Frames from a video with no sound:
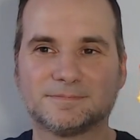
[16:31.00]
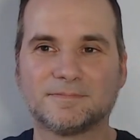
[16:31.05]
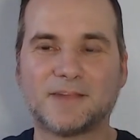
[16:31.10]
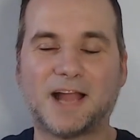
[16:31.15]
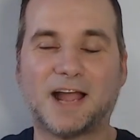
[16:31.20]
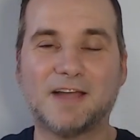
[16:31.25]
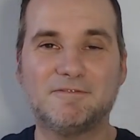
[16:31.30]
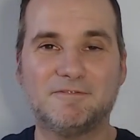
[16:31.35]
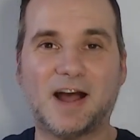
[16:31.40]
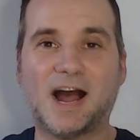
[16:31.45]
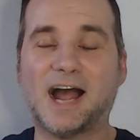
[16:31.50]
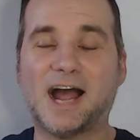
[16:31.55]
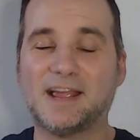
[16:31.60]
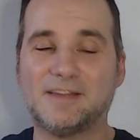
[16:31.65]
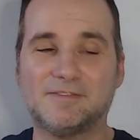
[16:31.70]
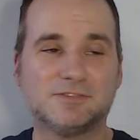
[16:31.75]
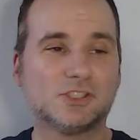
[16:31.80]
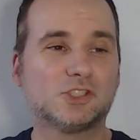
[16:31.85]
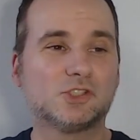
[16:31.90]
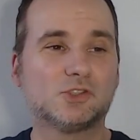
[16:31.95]
I, I,
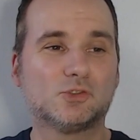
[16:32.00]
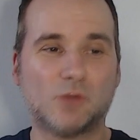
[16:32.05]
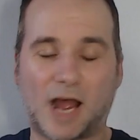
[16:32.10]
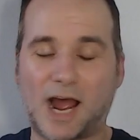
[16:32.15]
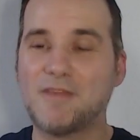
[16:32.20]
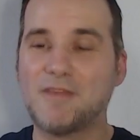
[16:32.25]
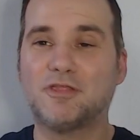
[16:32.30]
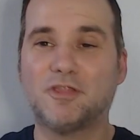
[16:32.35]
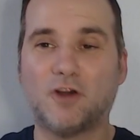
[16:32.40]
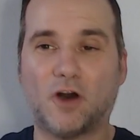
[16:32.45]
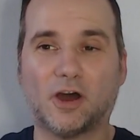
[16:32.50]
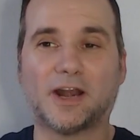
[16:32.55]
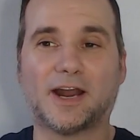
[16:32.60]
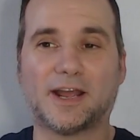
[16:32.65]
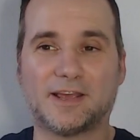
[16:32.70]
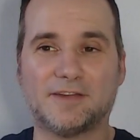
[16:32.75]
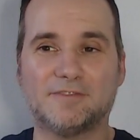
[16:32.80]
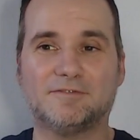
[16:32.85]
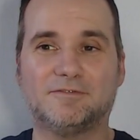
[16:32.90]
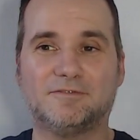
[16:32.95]
I thought I
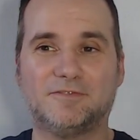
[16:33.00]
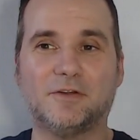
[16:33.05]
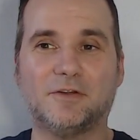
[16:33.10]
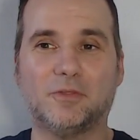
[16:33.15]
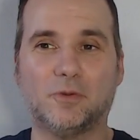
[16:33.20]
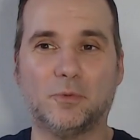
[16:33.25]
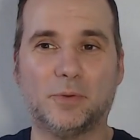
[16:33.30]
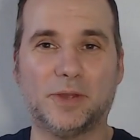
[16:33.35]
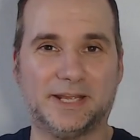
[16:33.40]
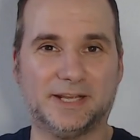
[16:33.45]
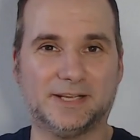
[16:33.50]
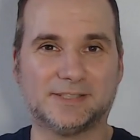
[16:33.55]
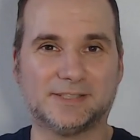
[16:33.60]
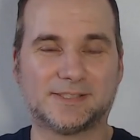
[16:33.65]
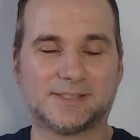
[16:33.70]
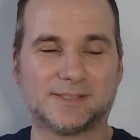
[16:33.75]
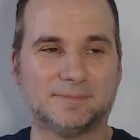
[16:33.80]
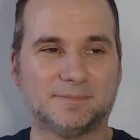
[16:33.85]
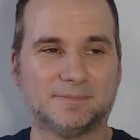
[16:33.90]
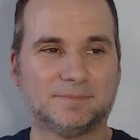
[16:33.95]
could feel the
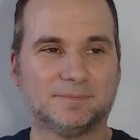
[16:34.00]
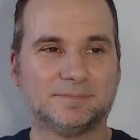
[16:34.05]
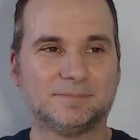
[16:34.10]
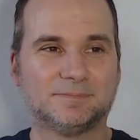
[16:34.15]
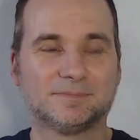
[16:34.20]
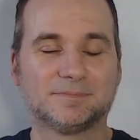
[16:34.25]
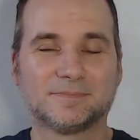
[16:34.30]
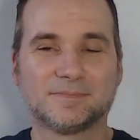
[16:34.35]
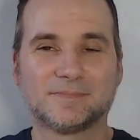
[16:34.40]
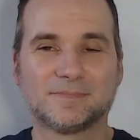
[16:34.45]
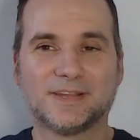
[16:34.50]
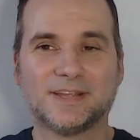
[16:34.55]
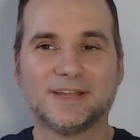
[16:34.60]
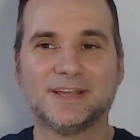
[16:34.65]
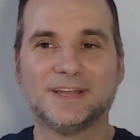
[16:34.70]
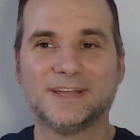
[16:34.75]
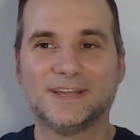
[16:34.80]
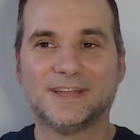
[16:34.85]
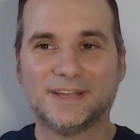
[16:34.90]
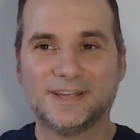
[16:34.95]
wings.
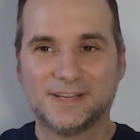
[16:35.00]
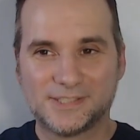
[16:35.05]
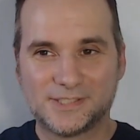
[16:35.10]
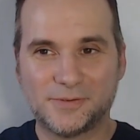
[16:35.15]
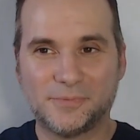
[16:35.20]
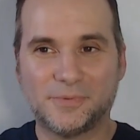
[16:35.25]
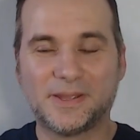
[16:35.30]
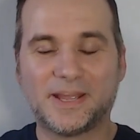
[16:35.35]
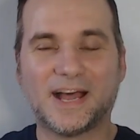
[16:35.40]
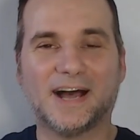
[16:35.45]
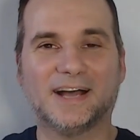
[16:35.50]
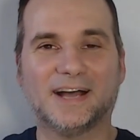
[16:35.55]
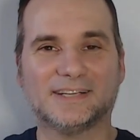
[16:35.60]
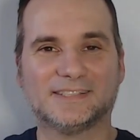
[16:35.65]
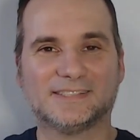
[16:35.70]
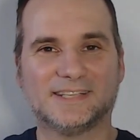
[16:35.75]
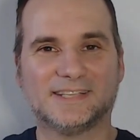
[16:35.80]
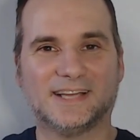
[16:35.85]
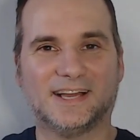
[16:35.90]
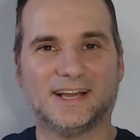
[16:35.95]
So we
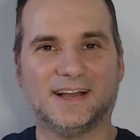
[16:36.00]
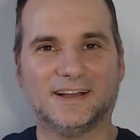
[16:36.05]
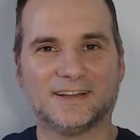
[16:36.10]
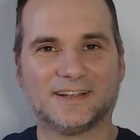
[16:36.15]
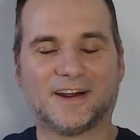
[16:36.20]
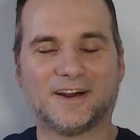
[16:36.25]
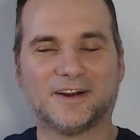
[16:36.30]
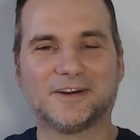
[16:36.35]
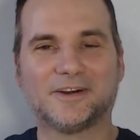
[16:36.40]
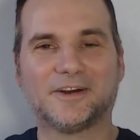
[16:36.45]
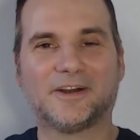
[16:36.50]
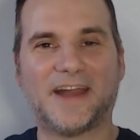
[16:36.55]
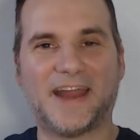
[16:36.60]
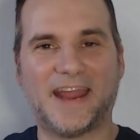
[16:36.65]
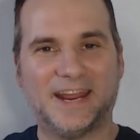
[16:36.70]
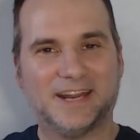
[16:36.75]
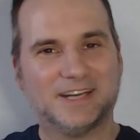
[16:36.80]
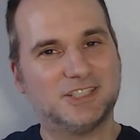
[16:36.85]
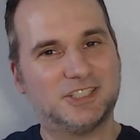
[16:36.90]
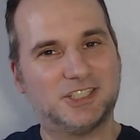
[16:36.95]
got uh, Carter
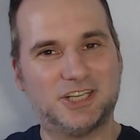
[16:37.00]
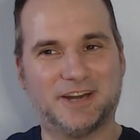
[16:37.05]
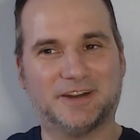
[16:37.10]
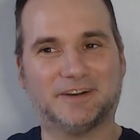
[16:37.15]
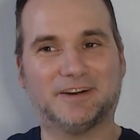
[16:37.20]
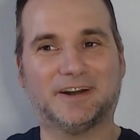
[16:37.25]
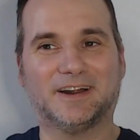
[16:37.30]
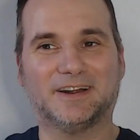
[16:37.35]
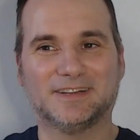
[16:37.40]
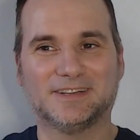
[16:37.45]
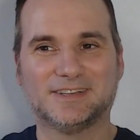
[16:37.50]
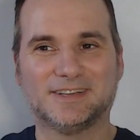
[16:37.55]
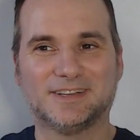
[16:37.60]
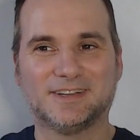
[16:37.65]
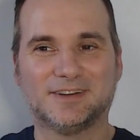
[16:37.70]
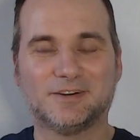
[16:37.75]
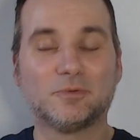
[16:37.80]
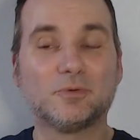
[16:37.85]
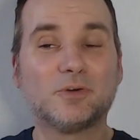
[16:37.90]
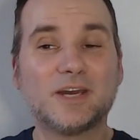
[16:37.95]
and Shiera
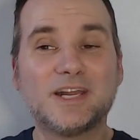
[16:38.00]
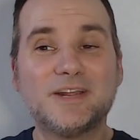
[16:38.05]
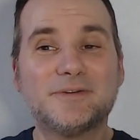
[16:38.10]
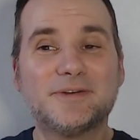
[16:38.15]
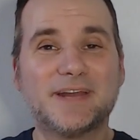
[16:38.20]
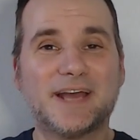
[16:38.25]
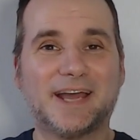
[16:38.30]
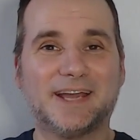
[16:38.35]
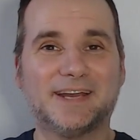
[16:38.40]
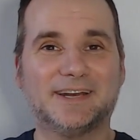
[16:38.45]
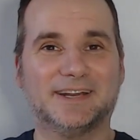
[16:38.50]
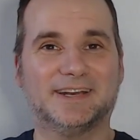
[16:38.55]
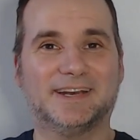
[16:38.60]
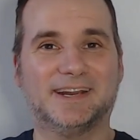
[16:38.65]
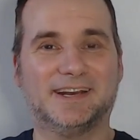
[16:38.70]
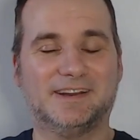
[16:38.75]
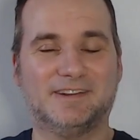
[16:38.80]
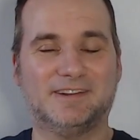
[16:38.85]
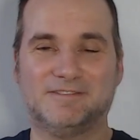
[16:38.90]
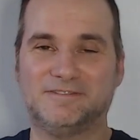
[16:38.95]
reunited,
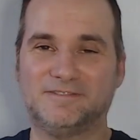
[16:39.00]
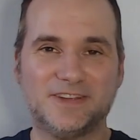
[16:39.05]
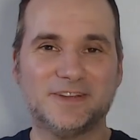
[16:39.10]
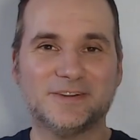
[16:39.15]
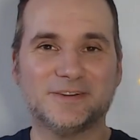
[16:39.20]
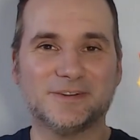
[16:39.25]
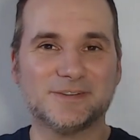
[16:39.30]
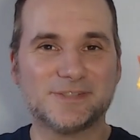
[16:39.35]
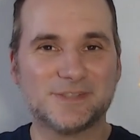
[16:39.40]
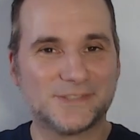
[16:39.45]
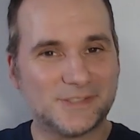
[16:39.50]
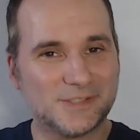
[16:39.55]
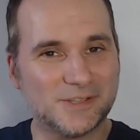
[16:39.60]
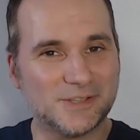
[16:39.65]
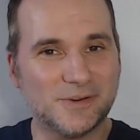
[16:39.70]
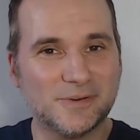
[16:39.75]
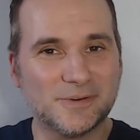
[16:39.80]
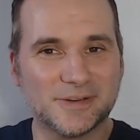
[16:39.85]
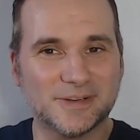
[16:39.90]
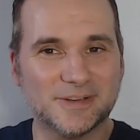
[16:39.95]
and it feels
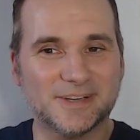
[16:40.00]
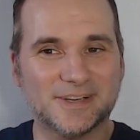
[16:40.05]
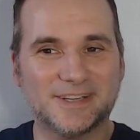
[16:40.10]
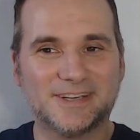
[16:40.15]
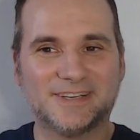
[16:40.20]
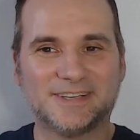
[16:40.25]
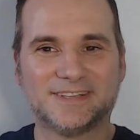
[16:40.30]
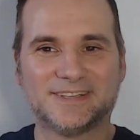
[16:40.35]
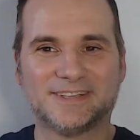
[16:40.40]
so good.